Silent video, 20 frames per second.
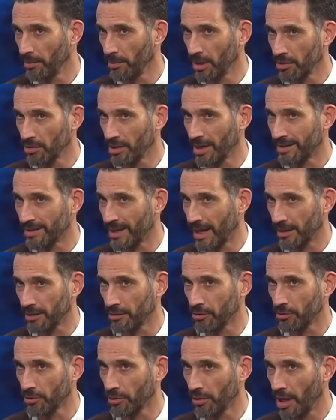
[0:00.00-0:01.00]
I'm not
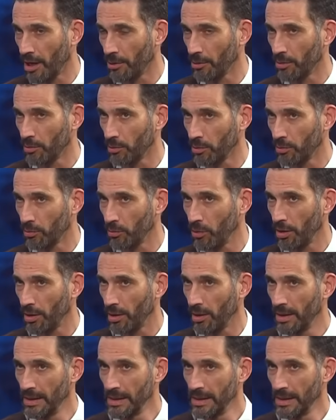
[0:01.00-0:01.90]
exactly sure how it would work.